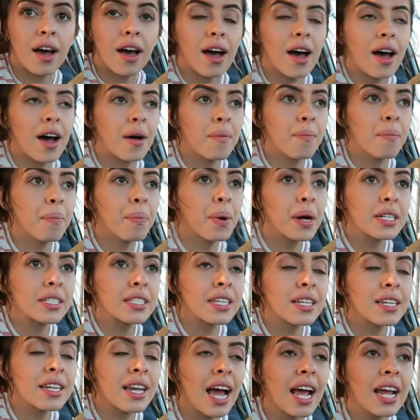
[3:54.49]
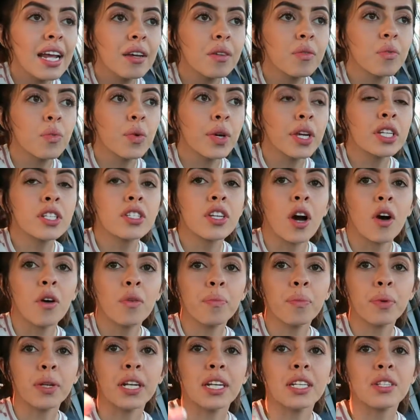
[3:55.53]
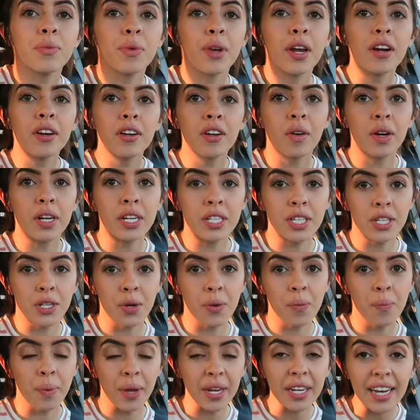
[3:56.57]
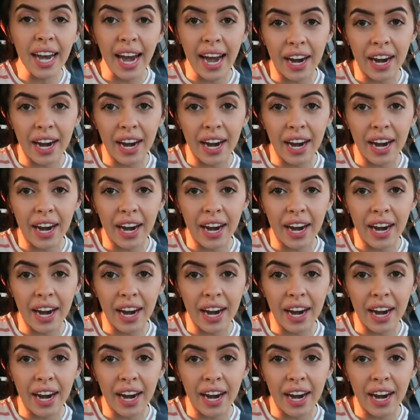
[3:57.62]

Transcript: um, but tonight we don't because we are going to Big